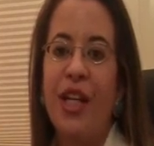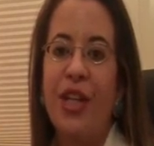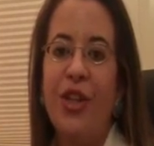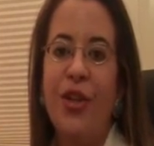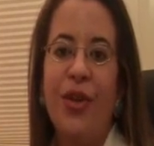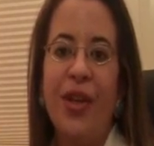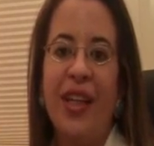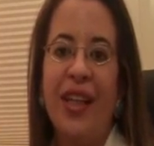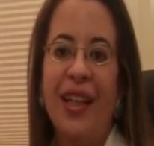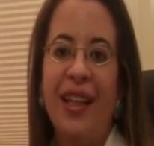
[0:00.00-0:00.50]

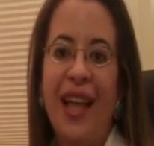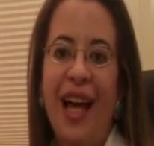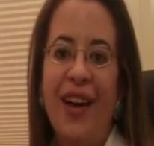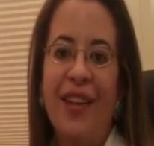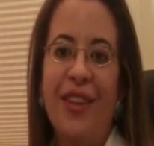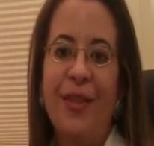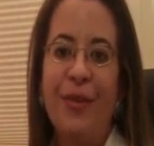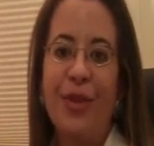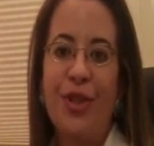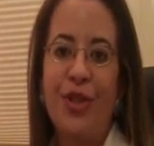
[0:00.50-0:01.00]
you can
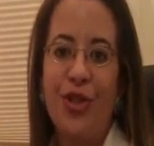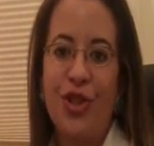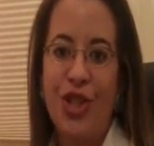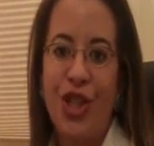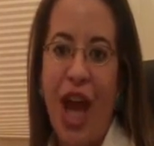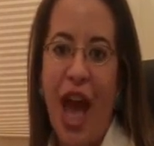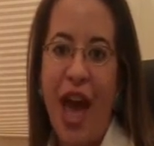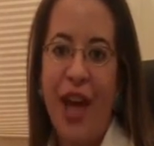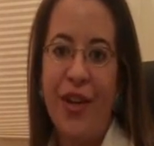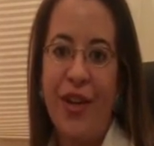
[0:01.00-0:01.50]
allow them to
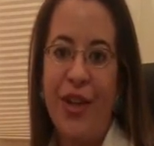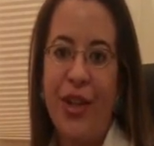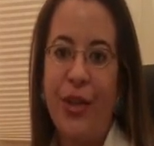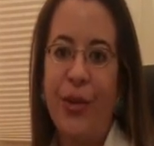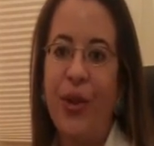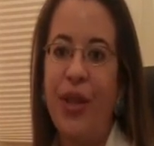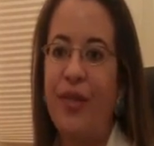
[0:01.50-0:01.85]
shadow you